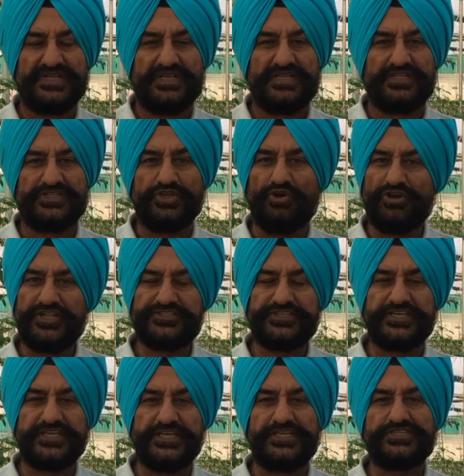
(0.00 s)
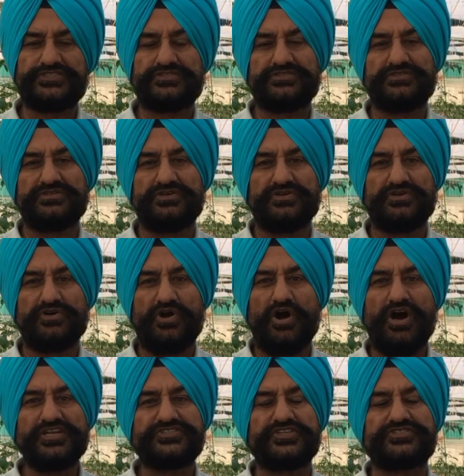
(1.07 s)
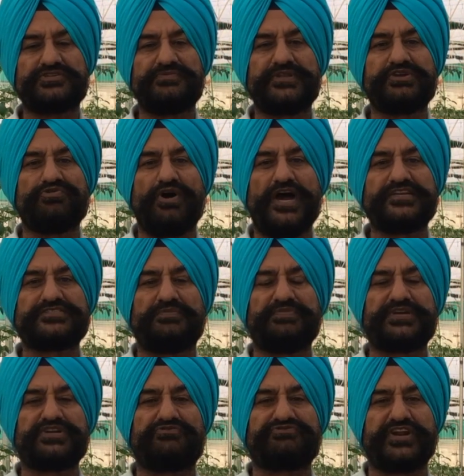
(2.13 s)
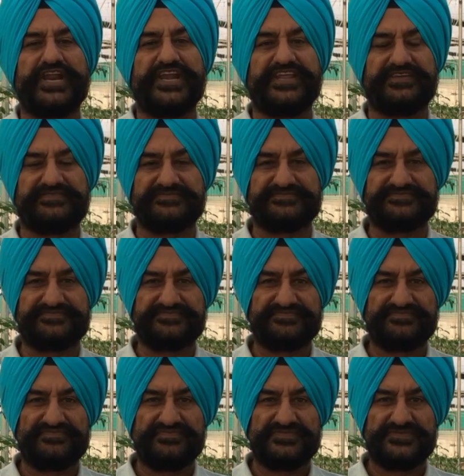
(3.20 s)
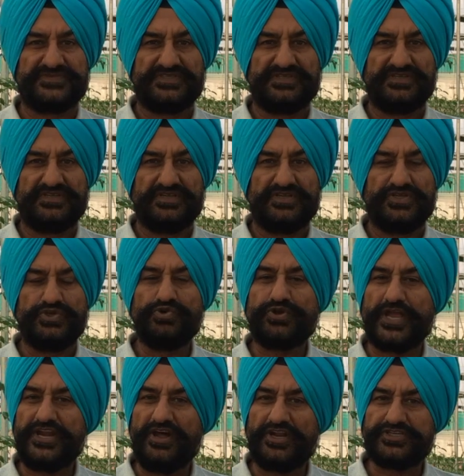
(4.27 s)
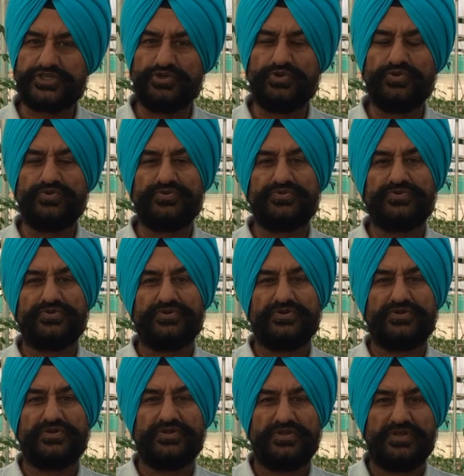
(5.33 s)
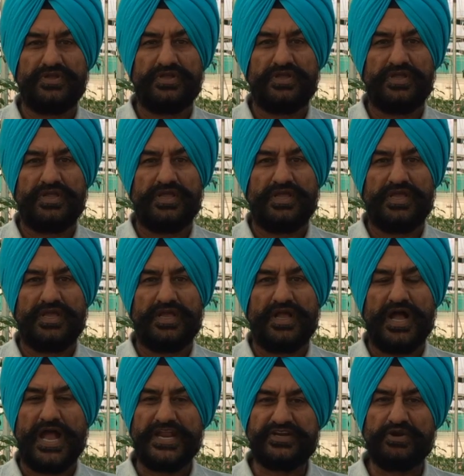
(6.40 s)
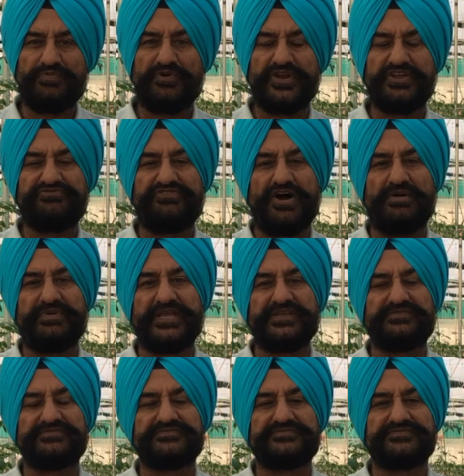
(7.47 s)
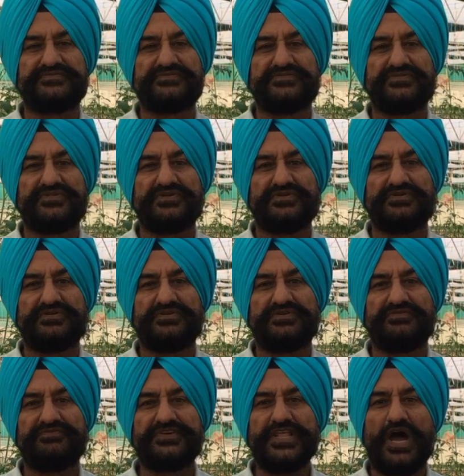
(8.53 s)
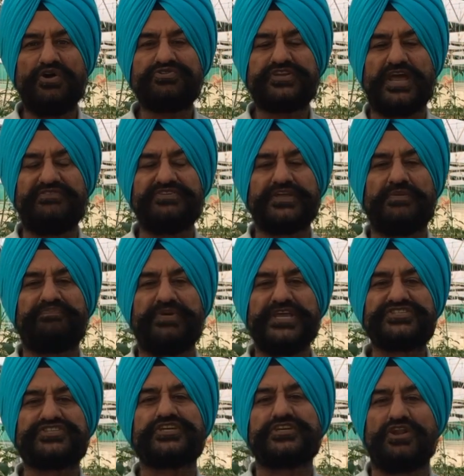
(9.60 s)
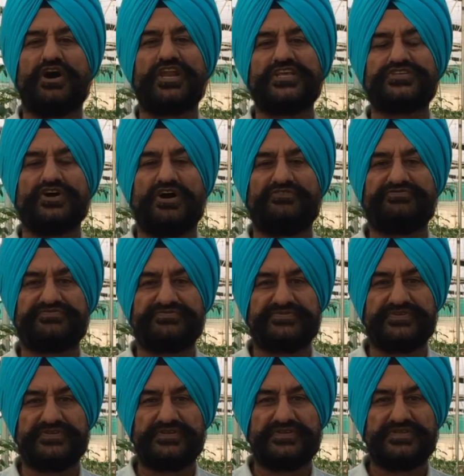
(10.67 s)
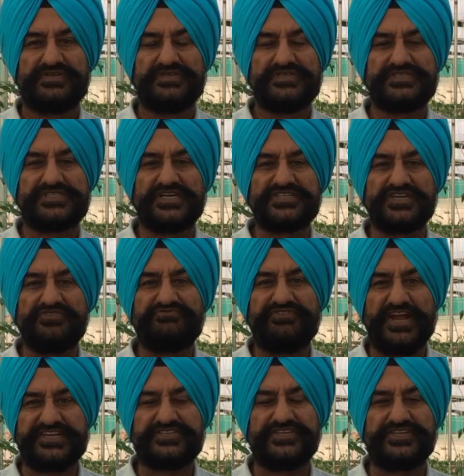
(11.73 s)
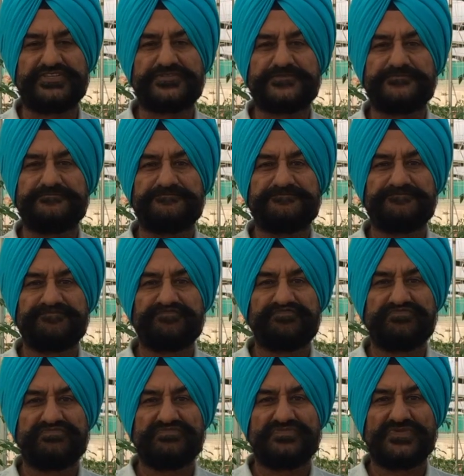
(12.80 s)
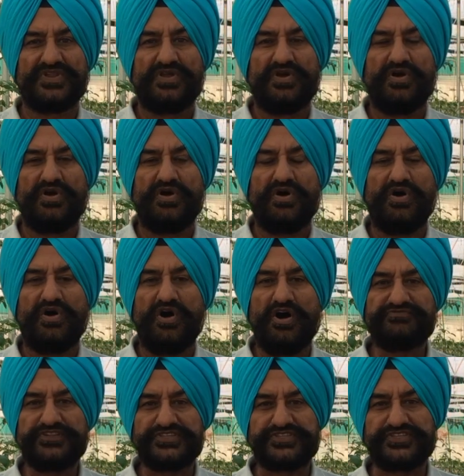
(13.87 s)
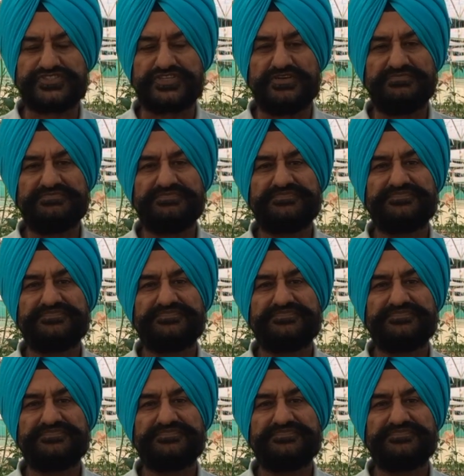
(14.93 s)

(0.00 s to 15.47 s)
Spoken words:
The only thing is, all system requires a bit of training. You cannot do hydroponic farming without having a basic knowledge of certain factors of the system,